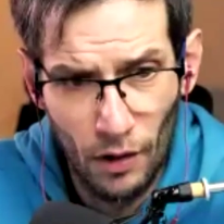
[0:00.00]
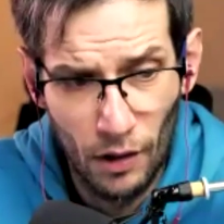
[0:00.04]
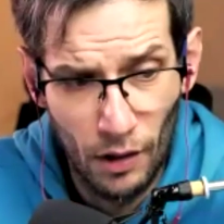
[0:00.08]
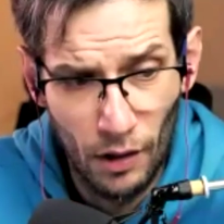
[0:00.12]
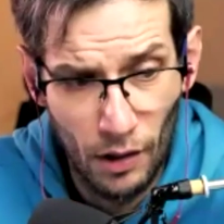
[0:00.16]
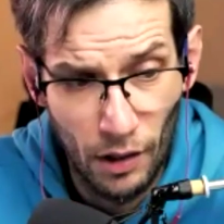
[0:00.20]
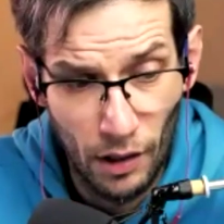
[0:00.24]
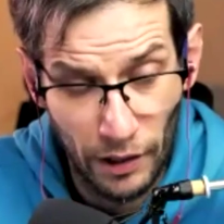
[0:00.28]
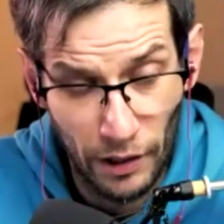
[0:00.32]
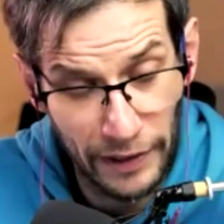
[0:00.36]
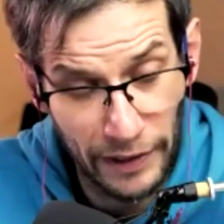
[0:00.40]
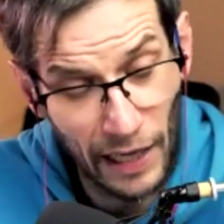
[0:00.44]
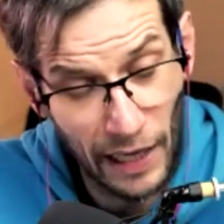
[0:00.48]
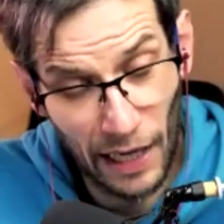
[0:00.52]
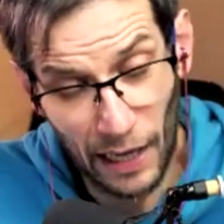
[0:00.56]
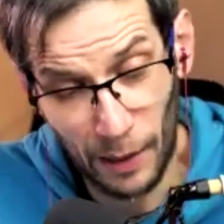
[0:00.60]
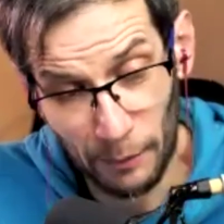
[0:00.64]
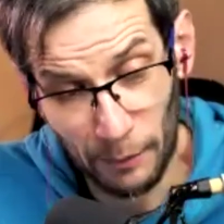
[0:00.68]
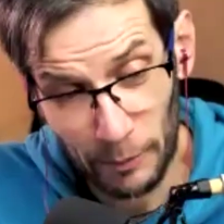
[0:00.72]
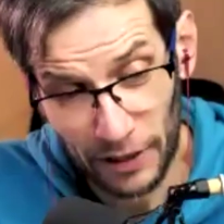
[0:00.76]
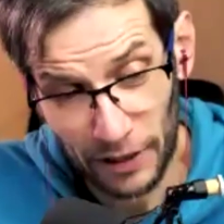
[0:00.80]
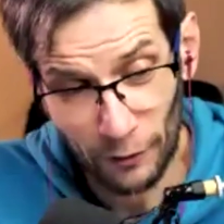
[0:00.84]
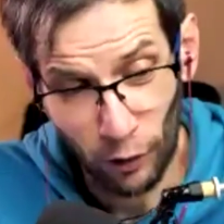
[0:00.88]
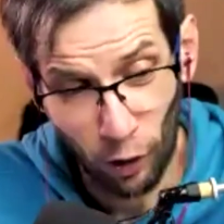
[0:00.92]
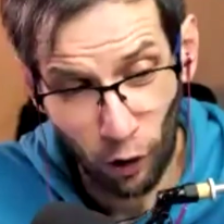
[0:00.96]
Yeah, I
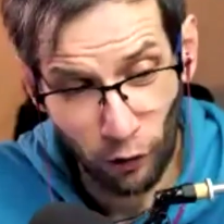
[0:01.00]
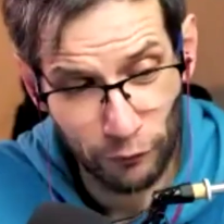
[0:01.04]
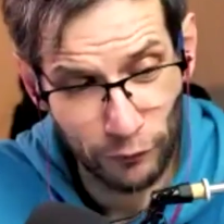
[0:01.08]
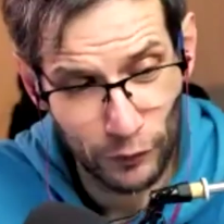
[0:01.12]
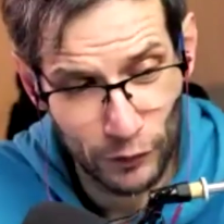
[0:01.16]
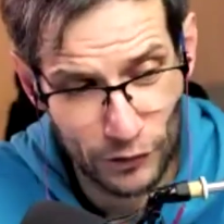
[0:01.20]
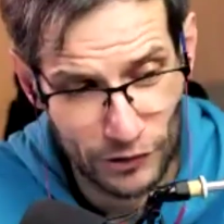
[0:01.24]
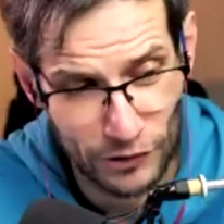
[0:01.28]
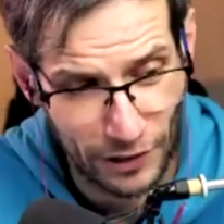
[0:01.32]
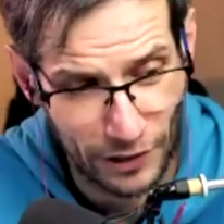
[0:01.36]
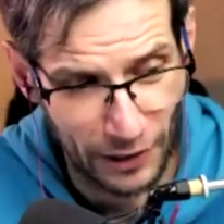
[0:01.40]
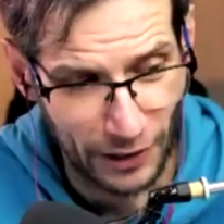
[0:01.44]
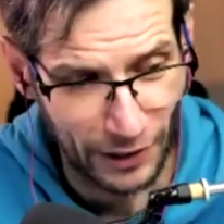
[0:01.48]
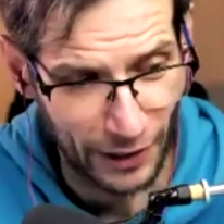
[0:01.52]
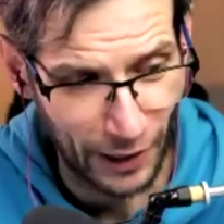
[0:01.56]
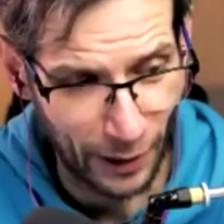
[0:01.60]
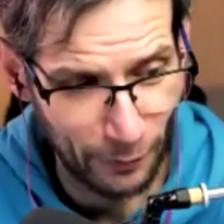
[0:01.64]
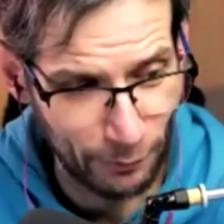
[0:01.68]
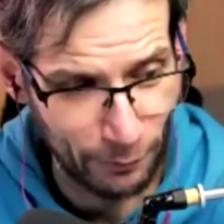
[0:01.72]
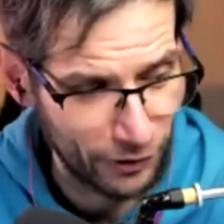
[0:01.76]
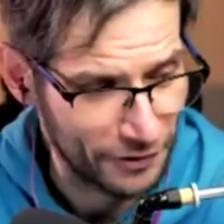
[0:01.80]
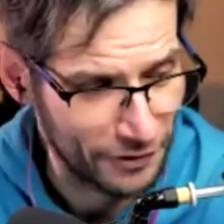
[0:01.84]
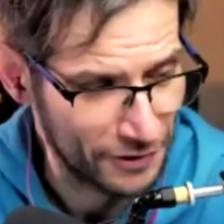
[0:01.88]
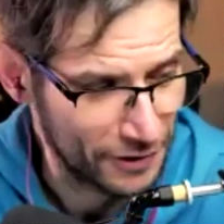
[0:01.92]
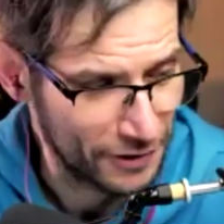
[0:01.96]
mean, obviously, I'm
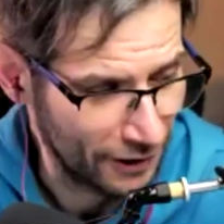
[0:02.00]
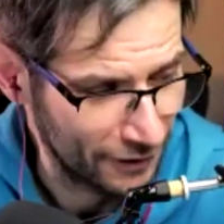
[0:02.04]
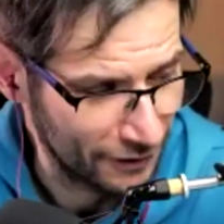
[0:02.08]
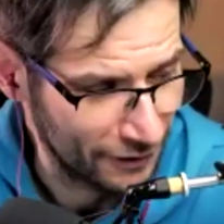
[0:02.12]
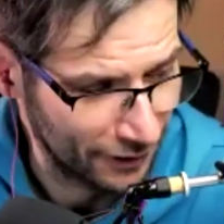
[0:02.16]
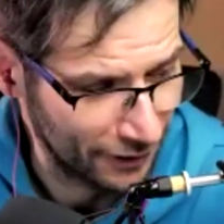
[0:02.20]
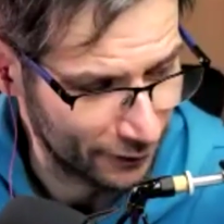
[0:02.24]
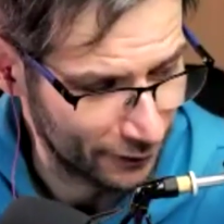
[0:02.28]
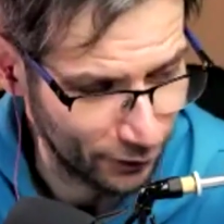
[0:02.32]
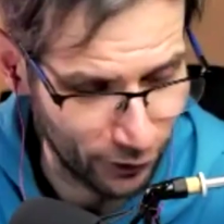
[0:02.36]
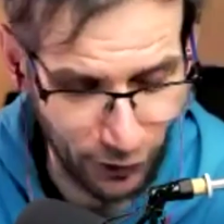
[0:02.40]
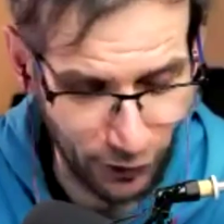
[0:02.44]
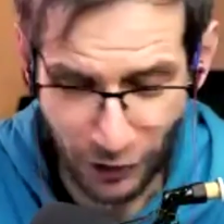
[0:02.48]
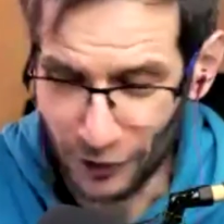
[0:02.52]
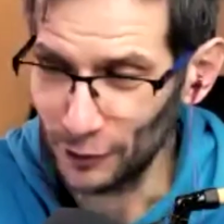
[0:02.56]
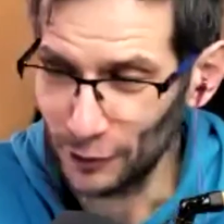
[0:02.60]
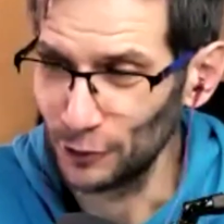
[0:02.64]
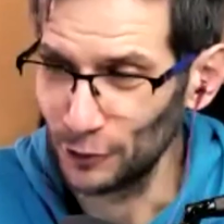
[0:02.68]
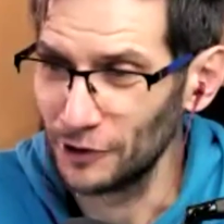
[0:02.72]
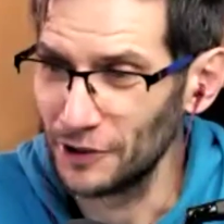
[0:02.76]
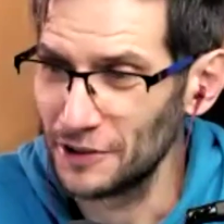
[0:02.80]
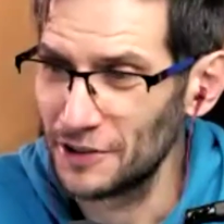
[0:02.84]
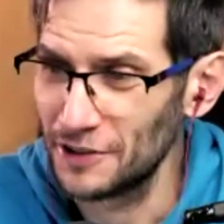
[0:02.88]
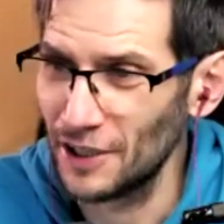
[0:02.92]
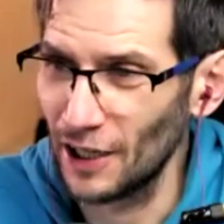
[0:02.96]
not saying that you're going to do
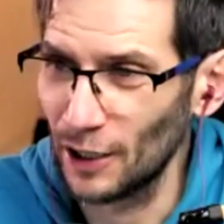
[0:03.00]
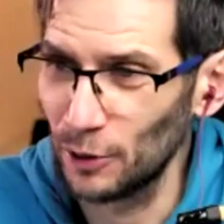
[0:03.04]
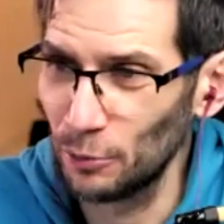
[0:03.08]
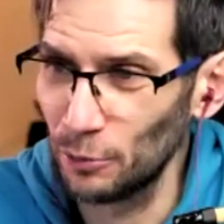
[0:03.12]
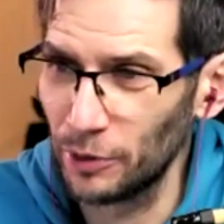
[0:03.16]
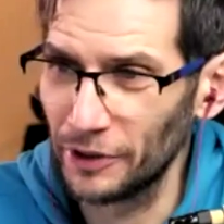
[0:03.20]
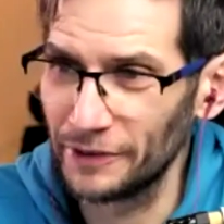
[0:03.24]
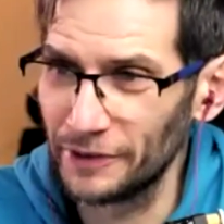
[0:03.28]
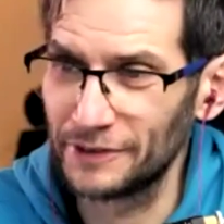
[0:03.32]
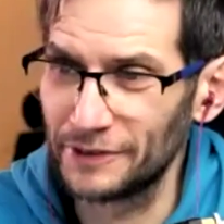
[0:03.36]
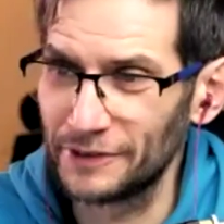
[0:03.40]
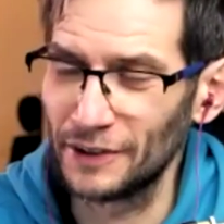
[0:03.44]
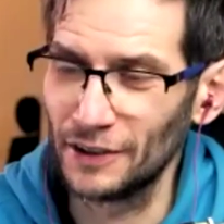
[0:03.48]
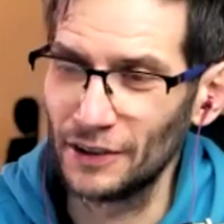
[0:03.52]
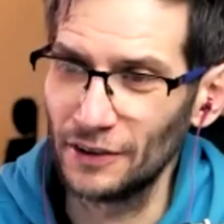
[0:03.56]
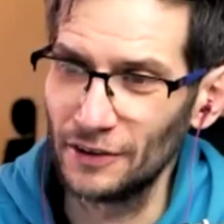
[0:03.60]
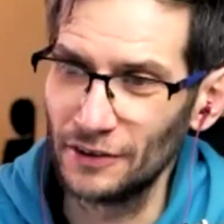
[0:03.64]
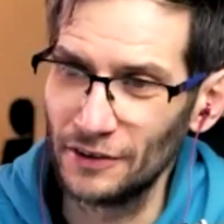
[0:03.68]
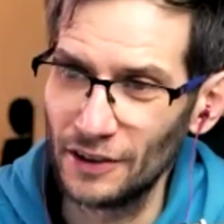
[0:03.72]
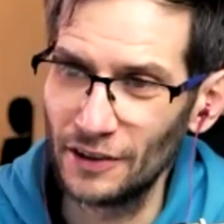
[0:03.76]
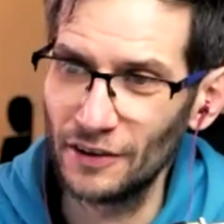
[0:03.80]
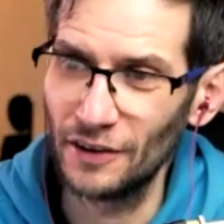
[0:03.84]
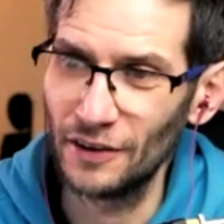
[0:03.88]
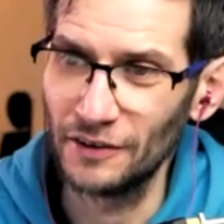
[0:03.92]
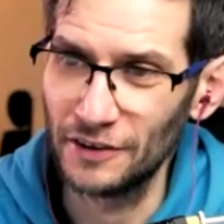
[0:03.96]
the same, but
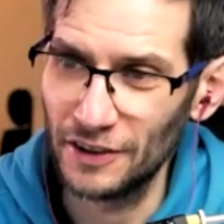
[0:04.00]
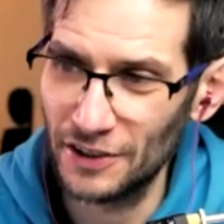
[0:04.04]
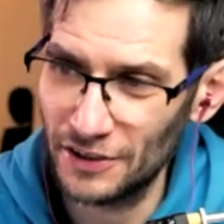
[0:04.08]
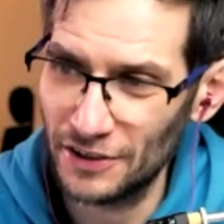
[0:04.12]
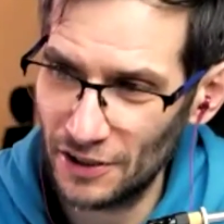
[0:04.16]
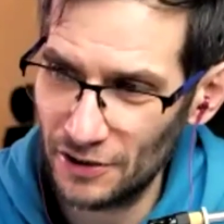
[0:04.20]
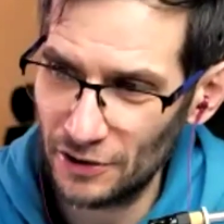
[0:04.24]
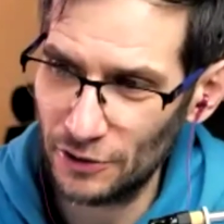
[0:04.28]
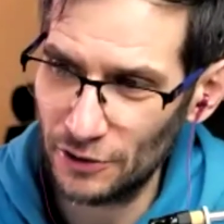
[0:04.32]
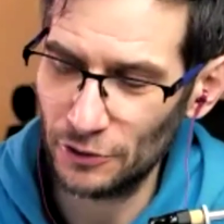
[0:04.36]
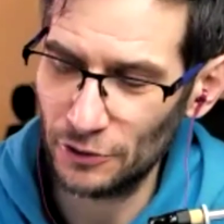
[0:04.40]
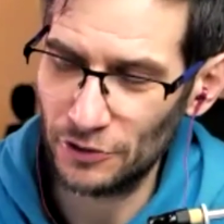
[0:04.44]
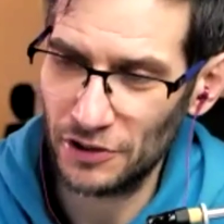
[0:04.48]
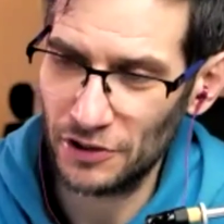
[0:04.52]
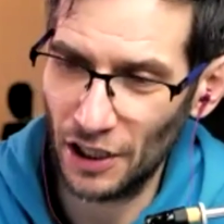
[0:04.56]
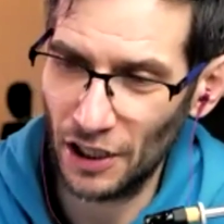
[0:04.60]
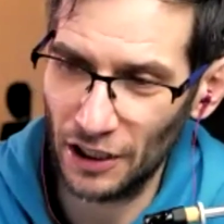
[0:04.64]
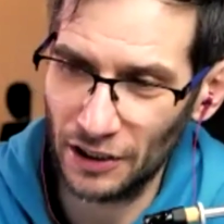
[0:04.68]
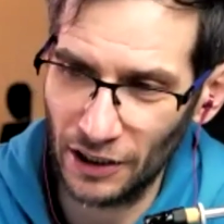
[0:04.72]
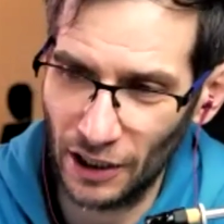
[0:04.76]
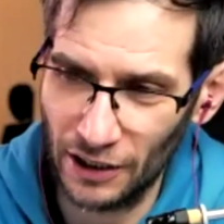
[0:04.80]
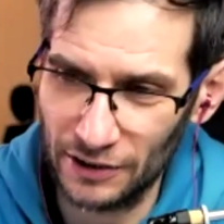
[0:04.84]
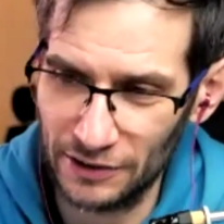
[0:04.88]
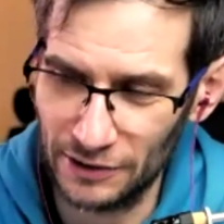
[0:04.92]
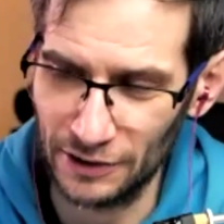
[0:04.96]
this is to say
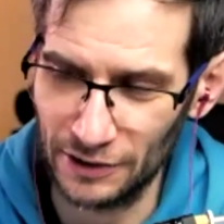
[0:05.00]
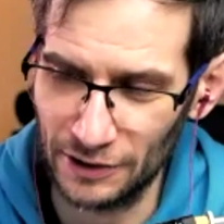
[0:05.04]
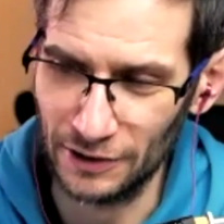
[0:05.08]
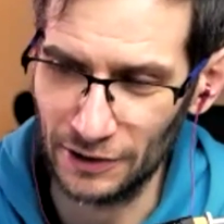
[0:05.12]
that,